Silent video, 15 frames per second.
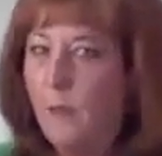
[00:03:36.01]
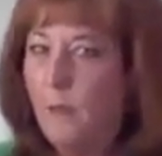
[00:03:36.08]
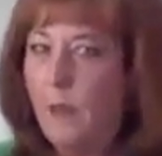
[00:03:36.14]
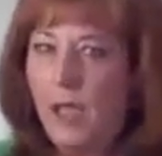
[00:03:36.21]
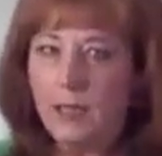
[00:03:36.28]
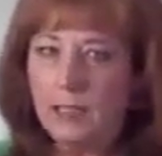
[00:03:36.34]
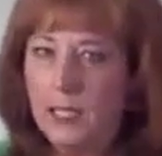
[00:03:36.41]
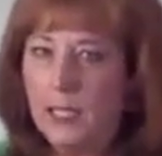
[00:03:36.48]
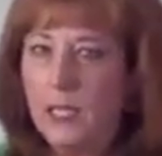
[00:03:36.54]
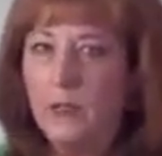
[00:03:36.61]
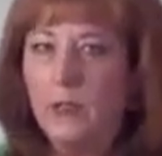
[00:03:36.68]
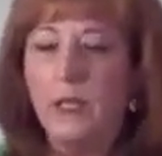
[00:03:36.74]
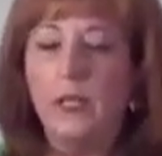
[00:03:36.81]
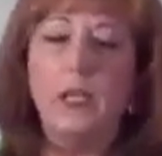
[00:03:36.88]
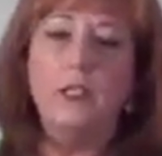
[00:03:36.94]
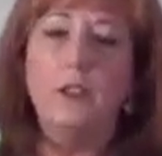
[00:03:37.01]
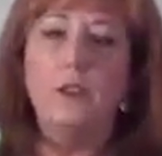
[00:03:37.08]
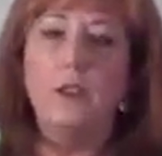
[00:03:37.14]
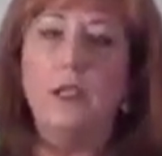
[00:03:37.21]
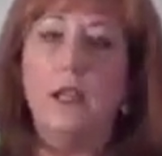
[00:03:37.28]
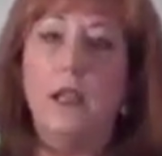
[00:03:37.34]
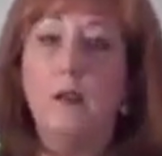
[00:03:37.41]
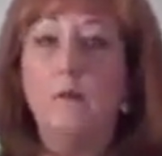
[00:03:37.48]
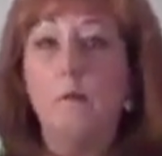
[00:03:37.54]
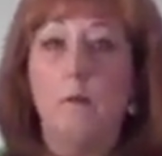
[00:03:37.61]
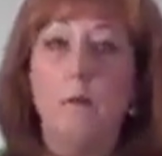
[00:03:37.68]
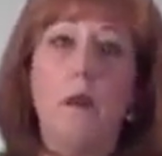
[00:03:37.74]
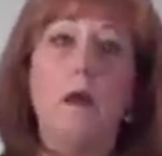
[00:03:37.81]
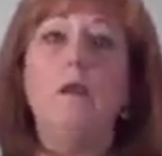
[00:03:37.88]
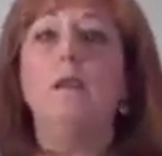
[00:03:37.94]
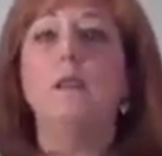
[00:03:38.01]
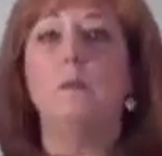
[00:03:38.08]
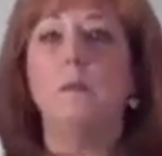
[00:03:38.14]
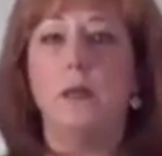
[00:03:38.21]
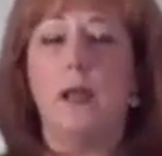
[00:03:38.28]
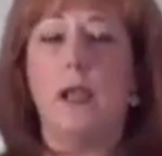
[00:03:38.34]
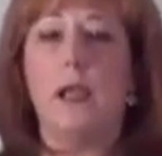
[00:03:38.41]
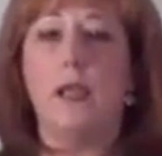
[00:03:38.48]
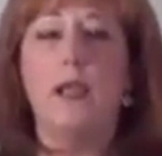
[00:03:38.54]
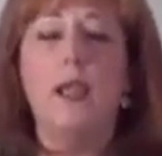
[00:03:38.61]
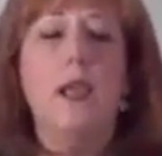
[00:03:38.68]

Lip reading: bacteria in your gut multiply.